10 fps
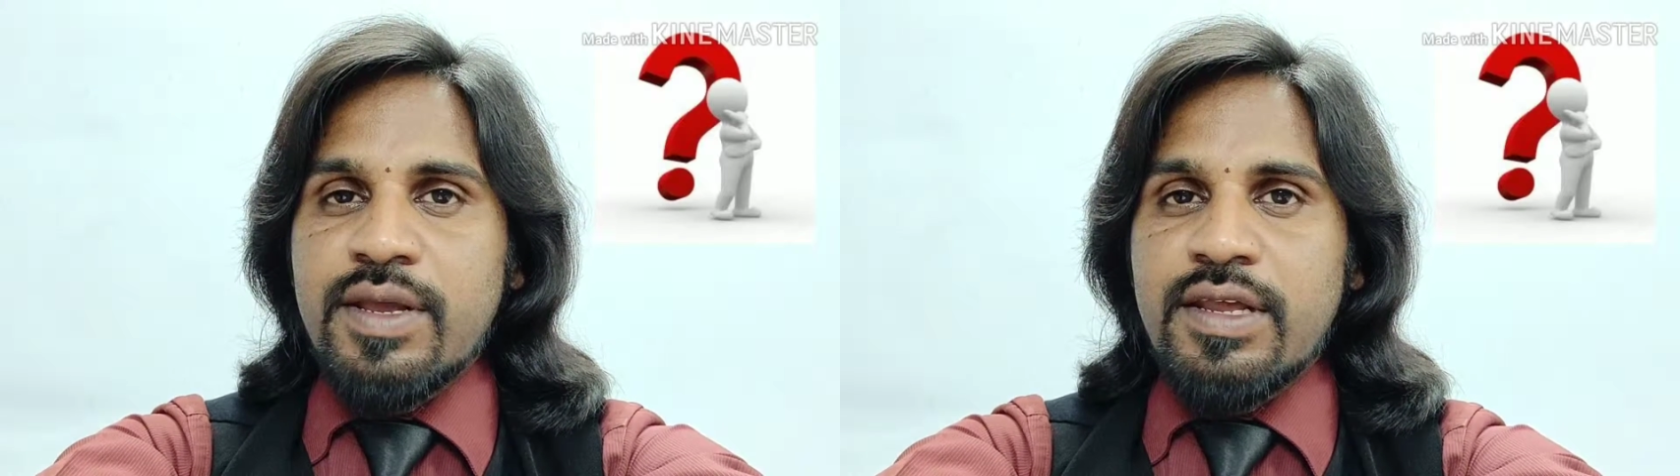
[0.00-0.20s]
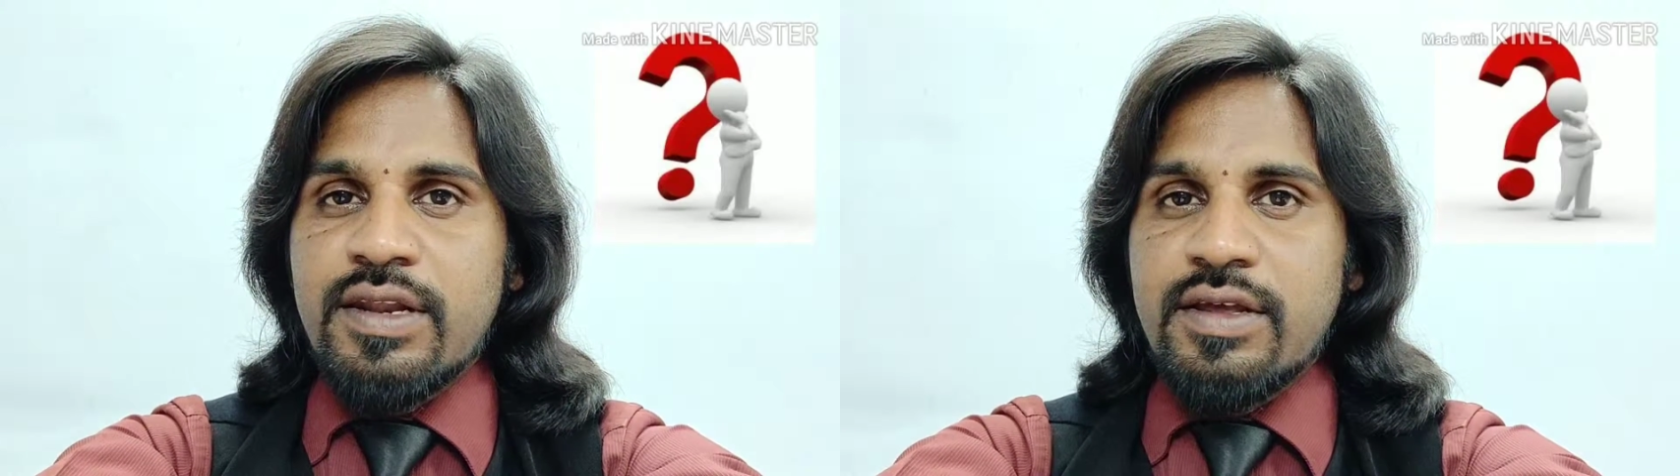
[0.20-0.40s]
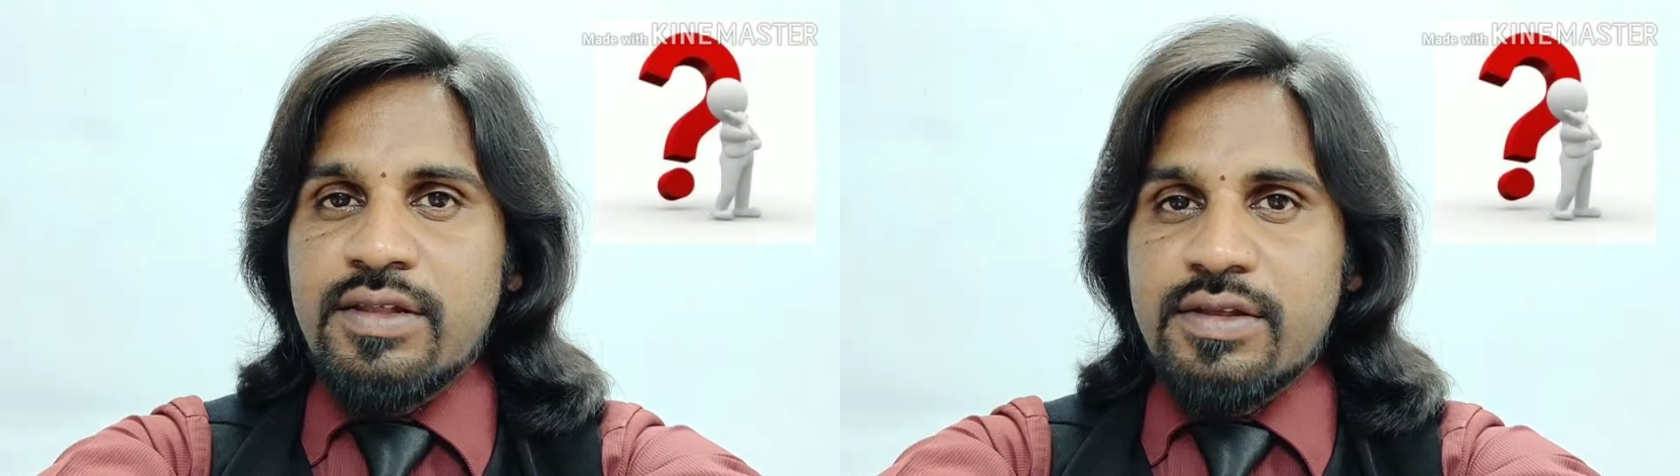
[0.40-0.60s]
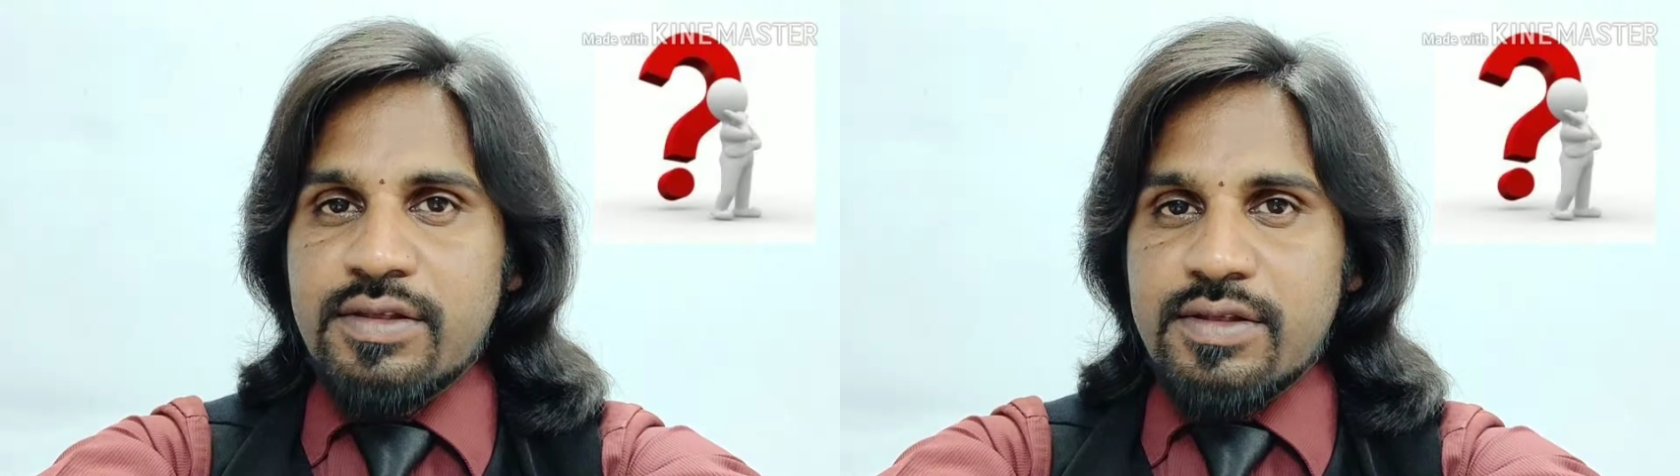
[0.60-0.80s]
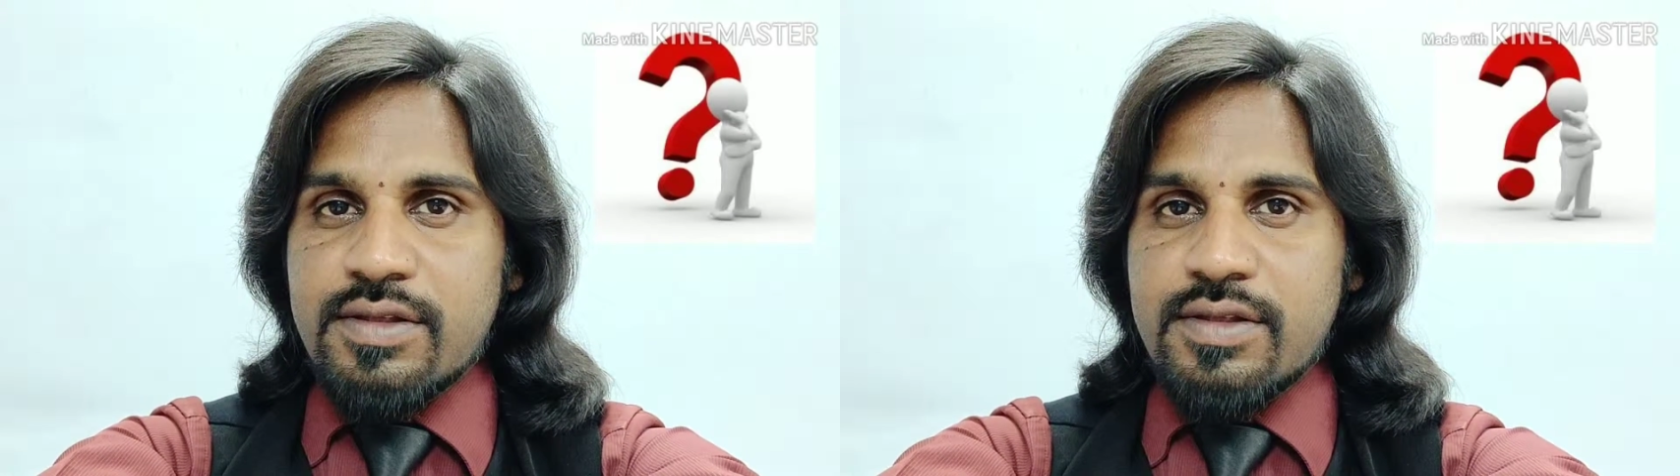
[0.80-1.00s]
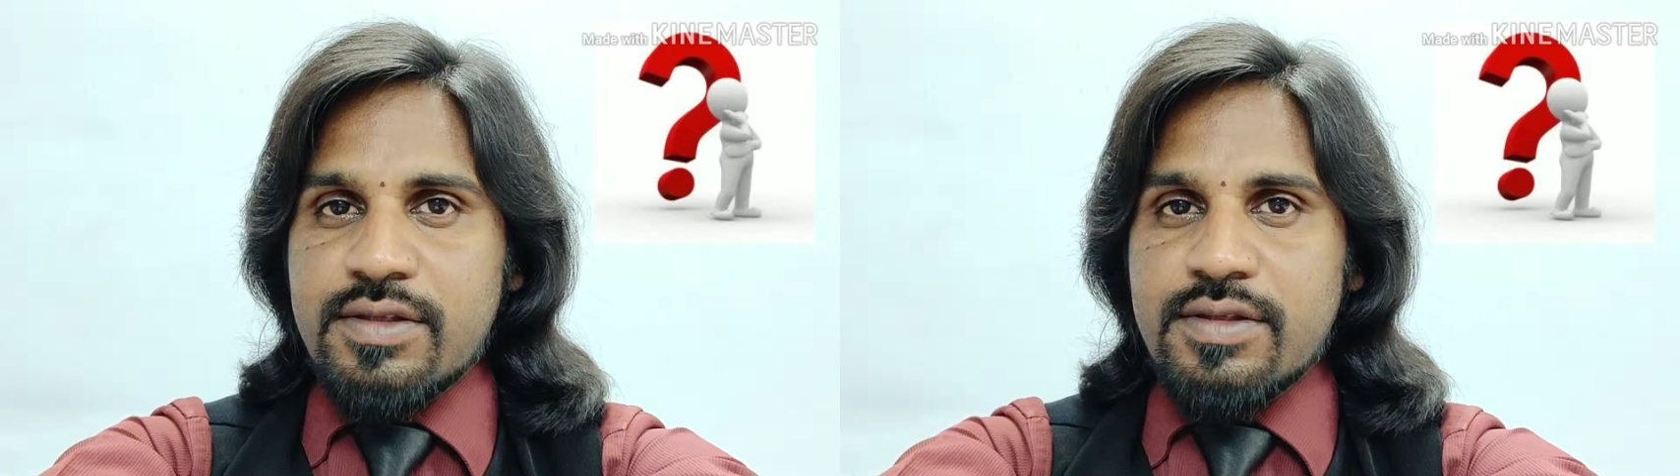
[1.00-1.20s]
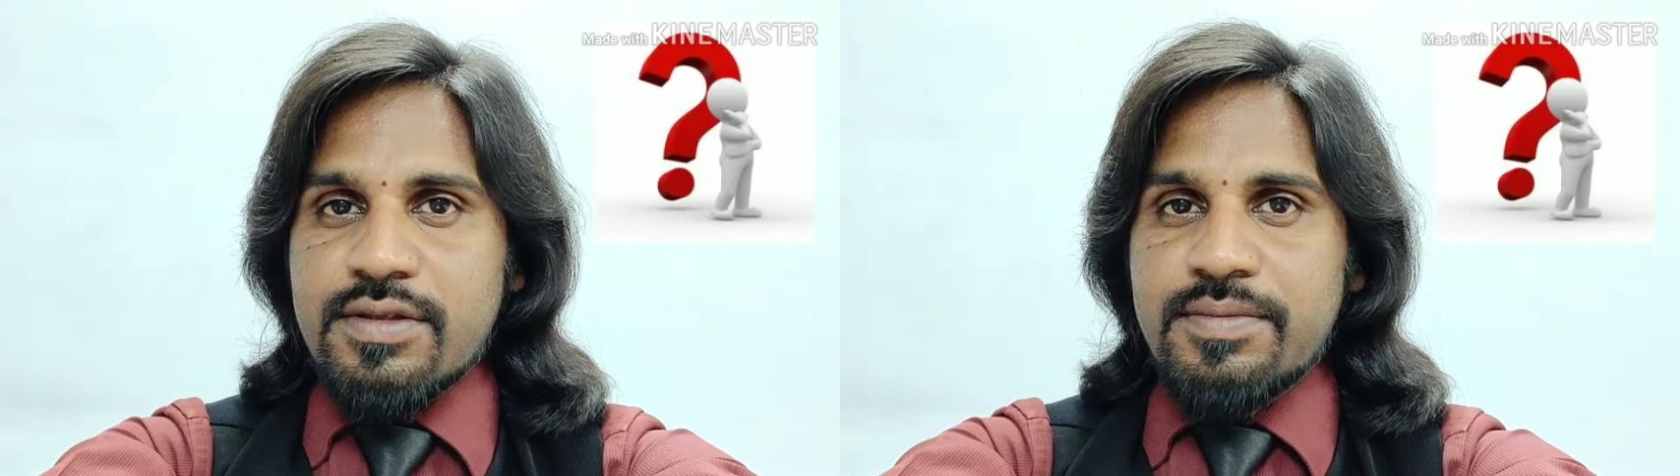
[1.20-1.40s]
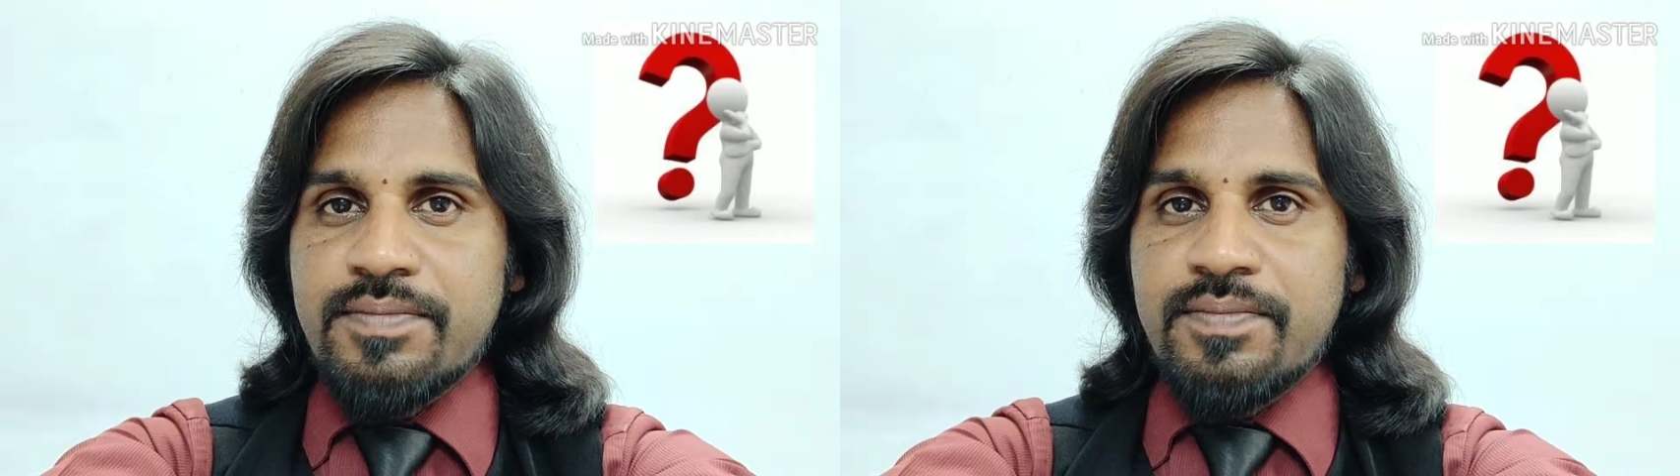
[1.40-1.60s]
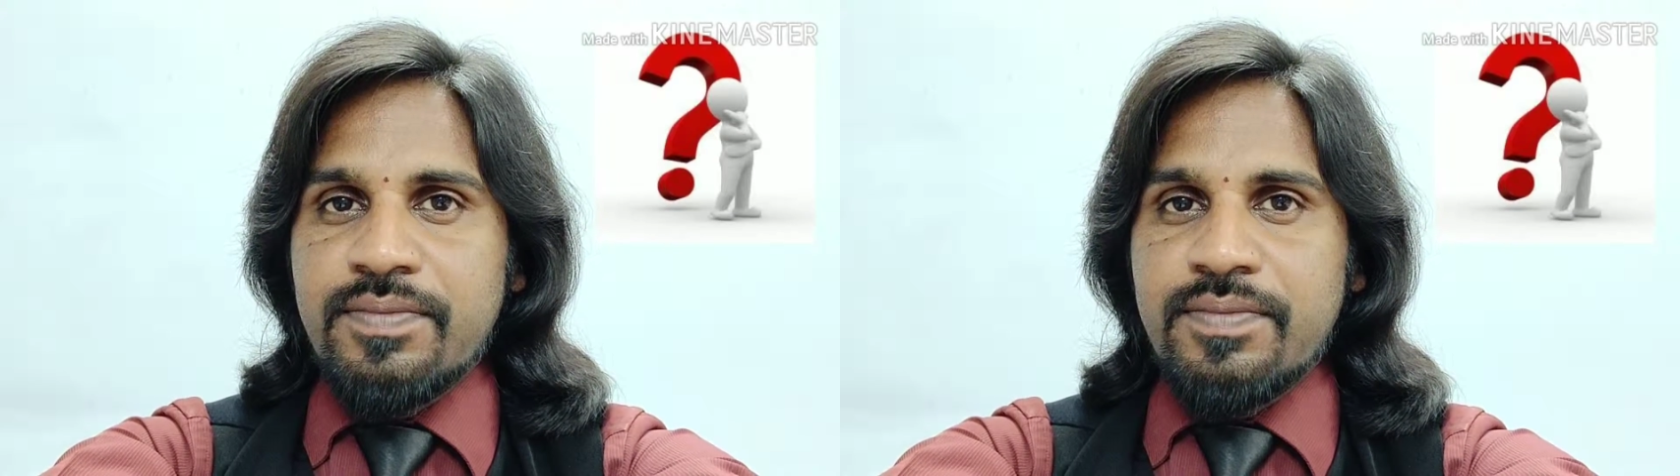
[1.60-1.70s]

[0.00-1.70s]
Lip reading: many reasons.